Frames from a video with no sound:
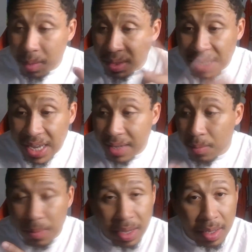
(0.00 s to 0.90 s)
was
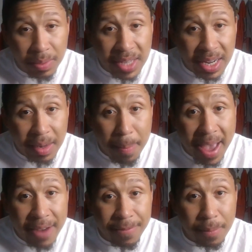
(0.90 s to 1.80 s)
taken uh, was taken
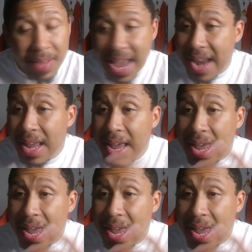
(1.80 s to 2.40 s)
aback from that.